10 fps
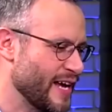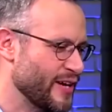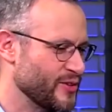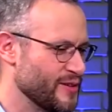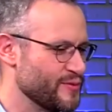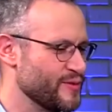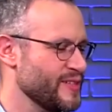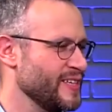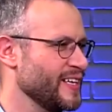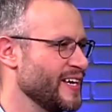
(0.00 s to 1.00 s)
is an acronym for
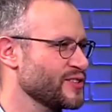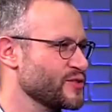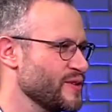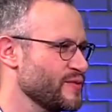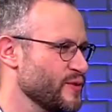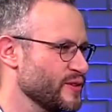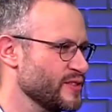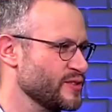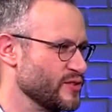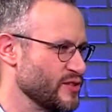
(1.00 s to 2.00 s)
the Alliance to
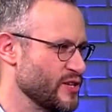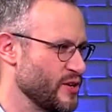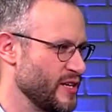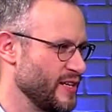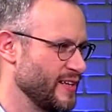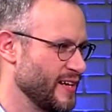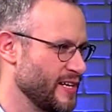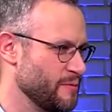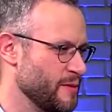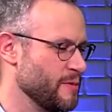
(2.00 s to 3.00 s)
Reinforce Israel's Security and
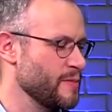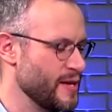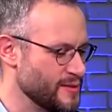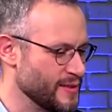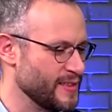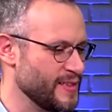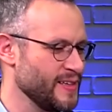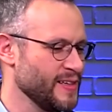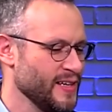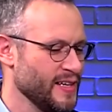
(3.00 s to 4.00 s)
Economy. But
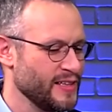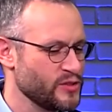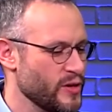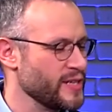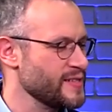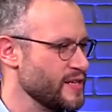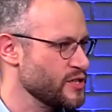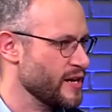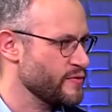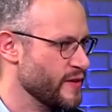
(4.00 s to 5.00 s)
basically, it's an
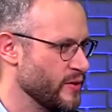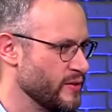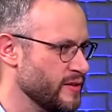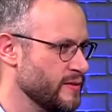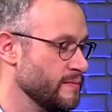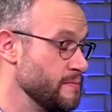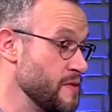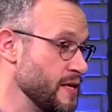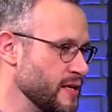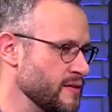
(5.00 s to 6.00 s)
organization I founded
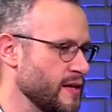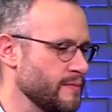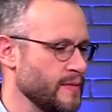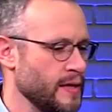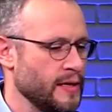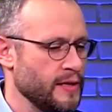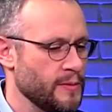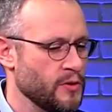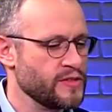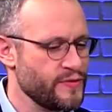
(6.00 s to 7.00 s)
thinking that
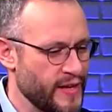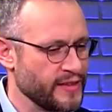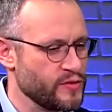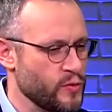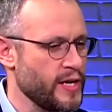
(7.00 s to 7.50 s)
the most effective